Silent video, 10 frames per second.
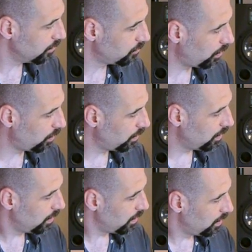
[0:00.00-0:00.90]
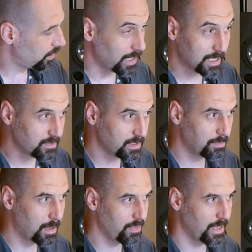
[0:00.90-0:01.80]
So the nice thing
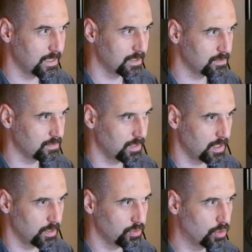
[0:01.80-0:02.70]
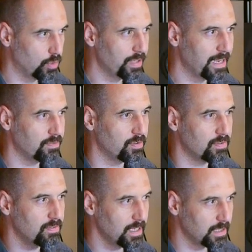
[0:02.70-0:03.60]
about is you don't have to
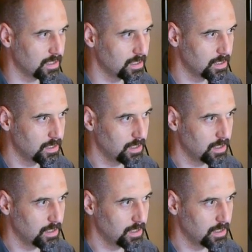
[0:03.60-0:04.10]
think